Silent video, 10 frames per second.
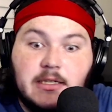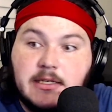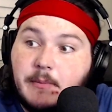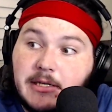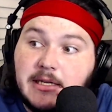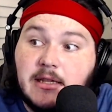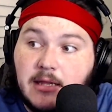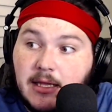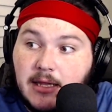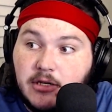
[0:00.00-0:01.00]
that take place in the
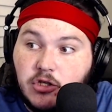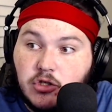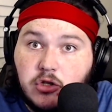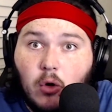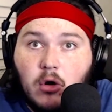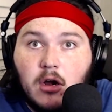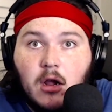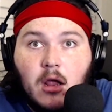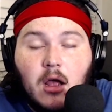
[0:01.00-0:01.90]
League of Legends lore